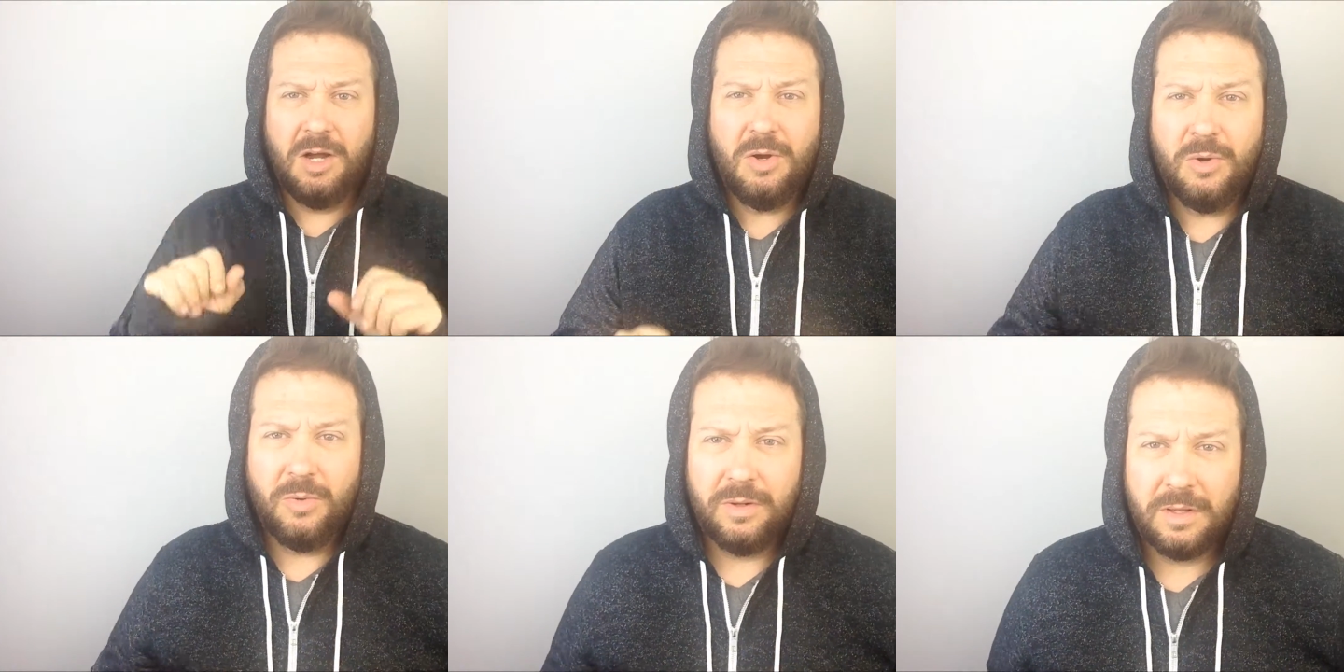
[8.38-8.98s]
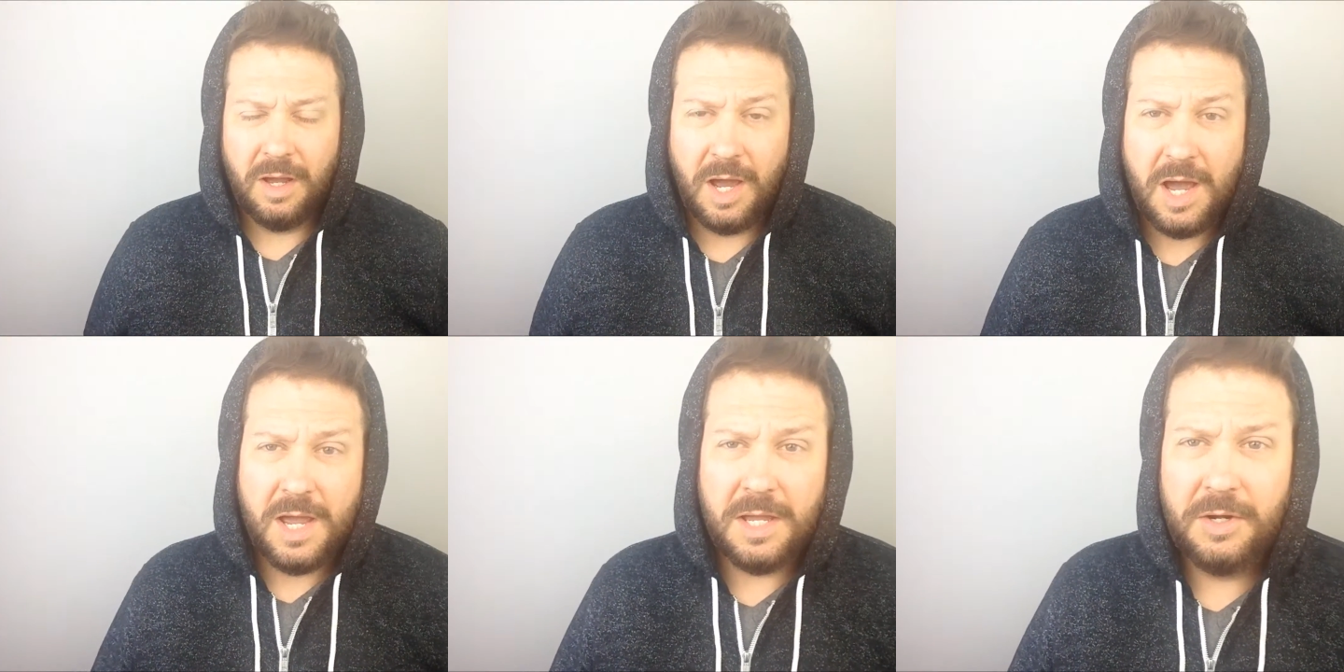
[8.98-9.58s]
Oh,
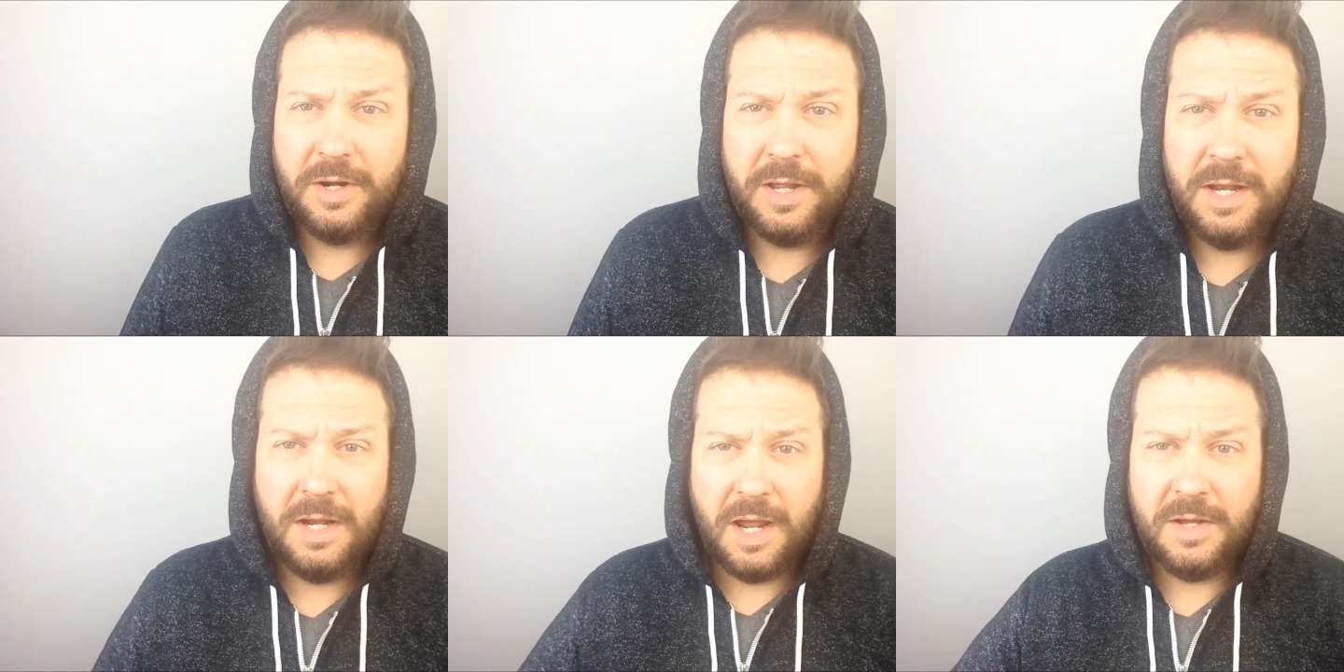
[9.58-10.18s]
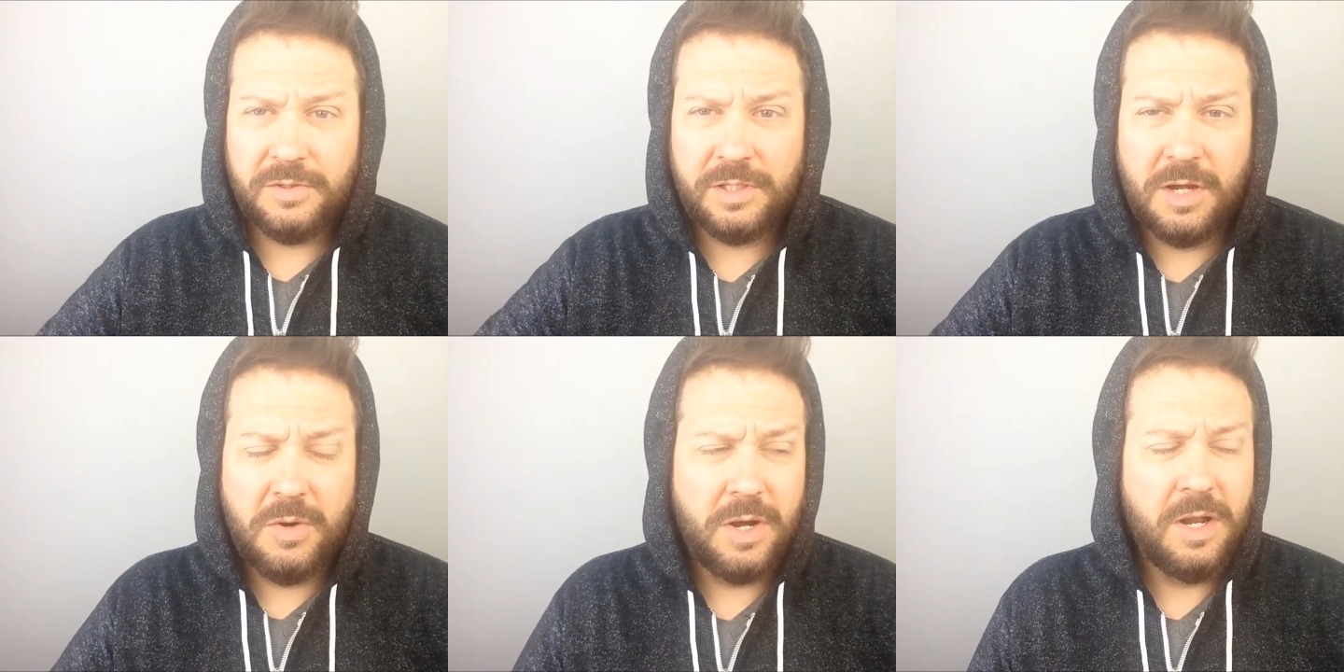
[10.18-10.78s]
hi internet, how's it
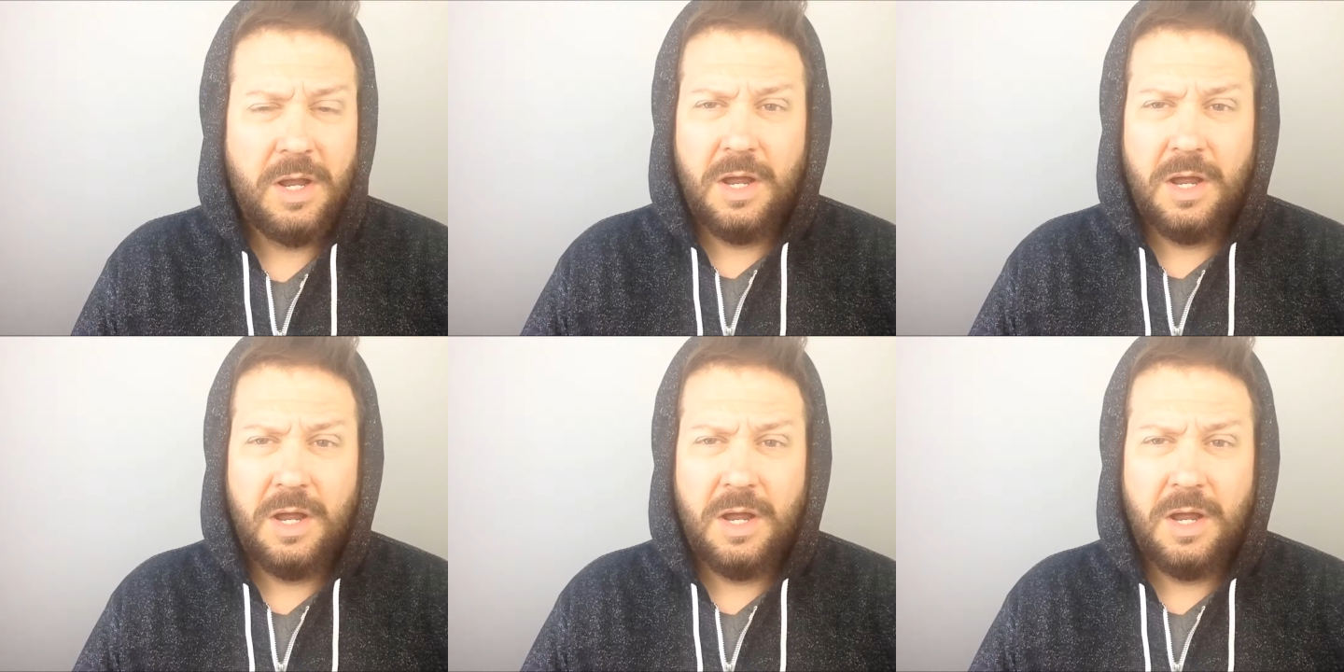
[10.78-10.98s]
going?